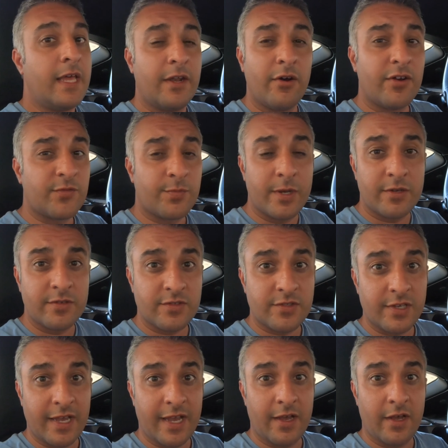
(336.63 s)
Now, I spoke
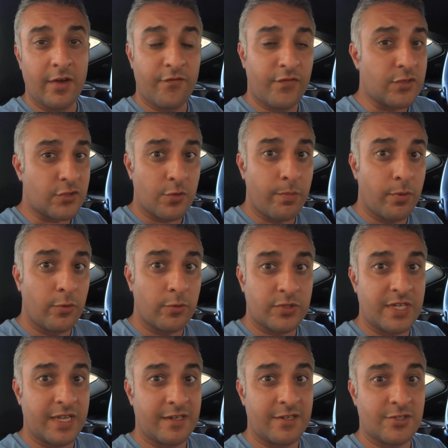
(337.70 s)
to official Porsche
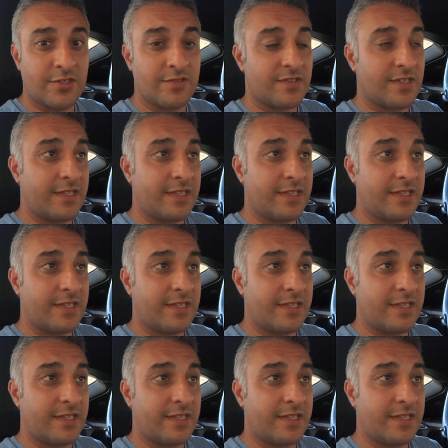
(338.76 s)
technicians,